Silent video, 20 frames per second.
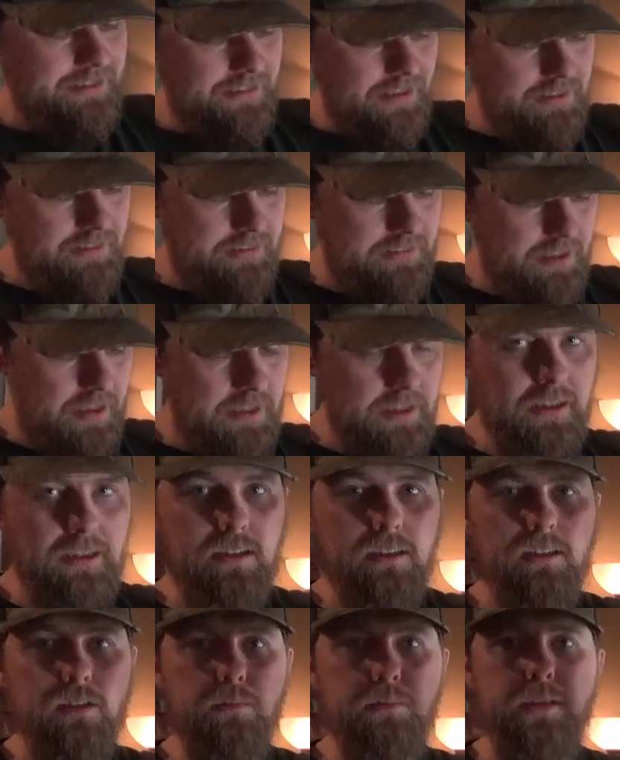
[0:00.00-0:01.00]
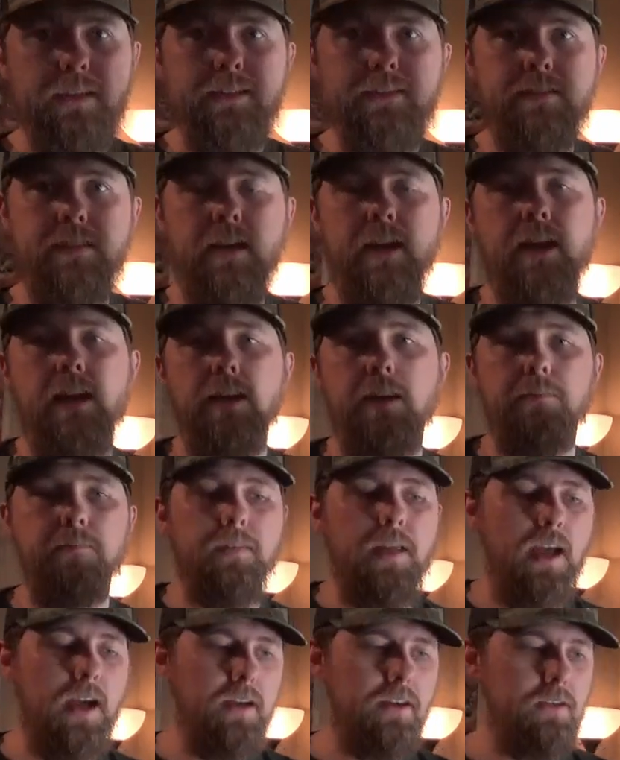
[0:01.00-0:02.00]
does take a little bit of time.
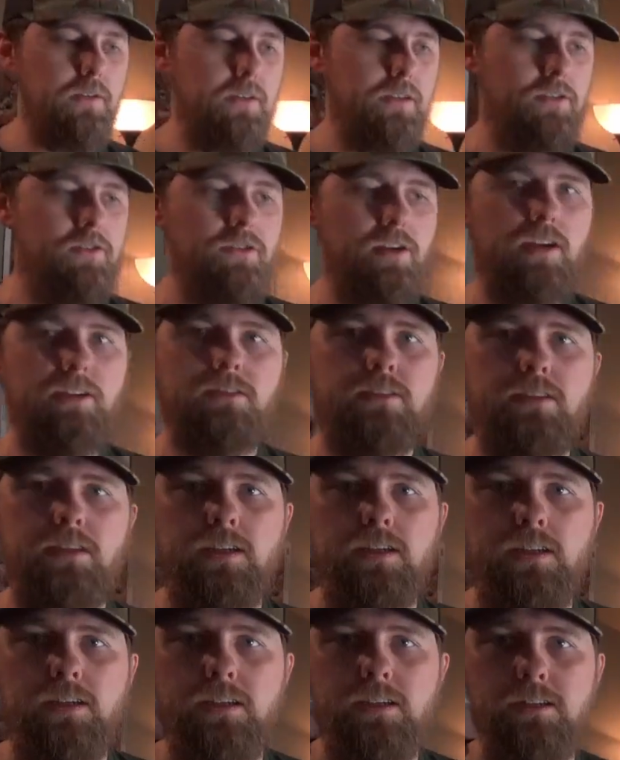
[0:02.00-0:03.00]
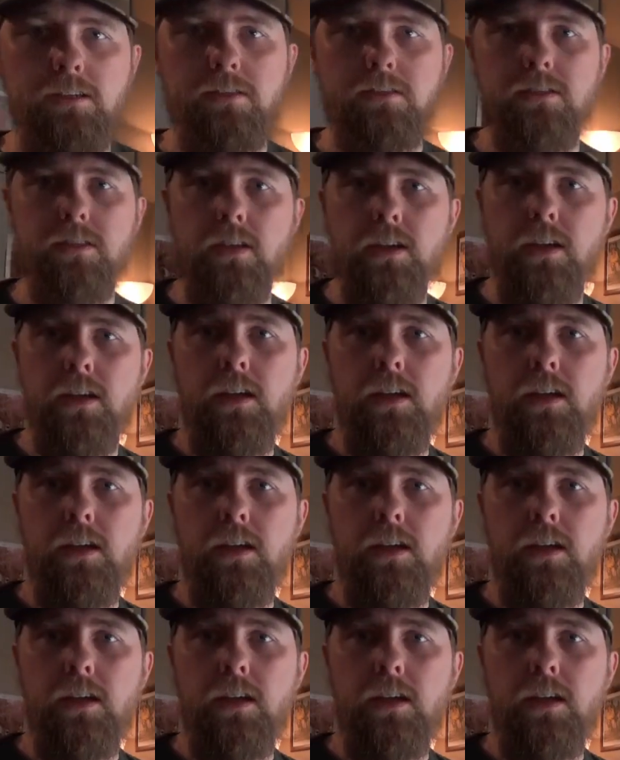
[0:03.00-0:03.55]
How you adjust it is